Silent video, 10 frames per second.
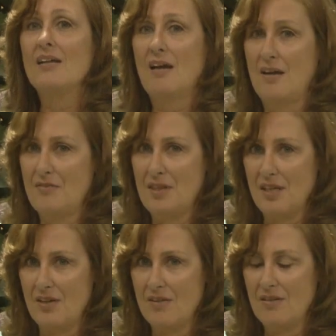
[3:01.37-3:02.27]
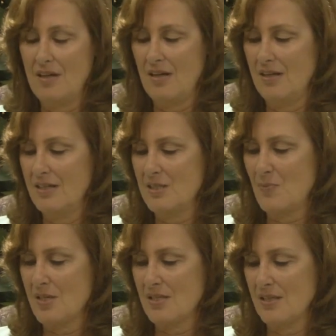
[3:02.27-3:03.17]
live theater. He's
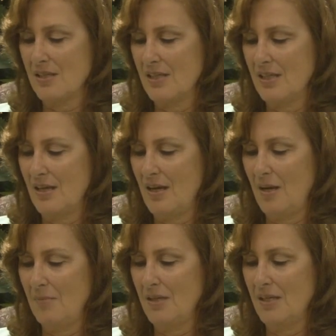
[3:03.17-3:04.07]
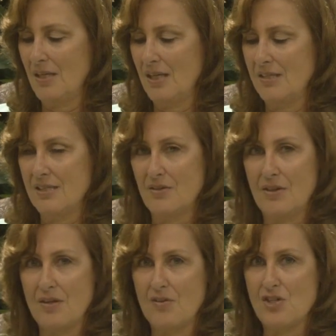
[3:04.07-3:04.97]
presently in a dinner
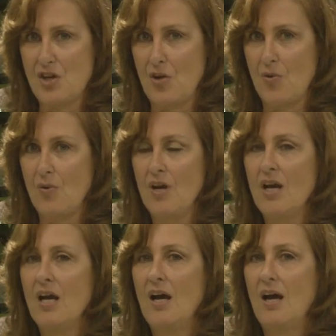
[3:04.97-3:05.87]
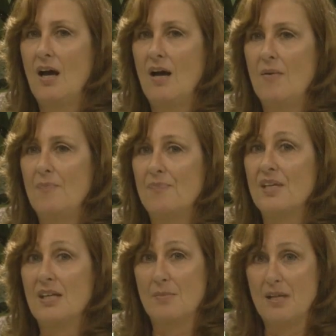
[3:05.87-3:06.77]
theater show
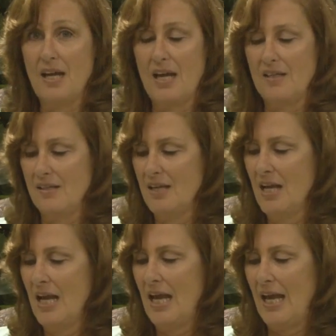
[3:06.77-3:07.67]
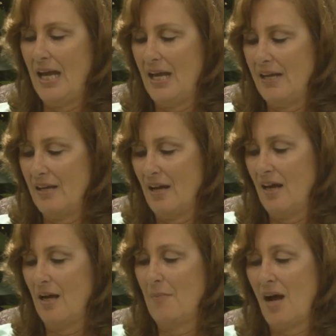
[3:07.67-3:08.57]
in Manhattan. And
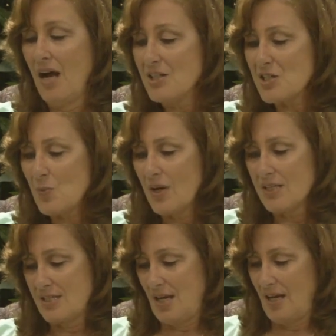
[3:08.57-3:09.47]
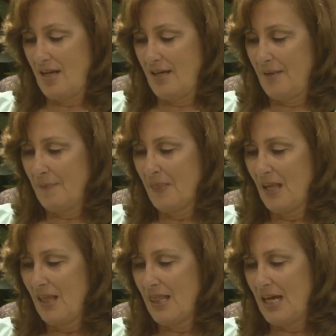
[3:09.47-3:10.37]
I just want to say
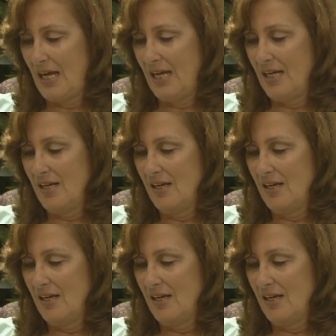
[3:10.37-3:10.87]
that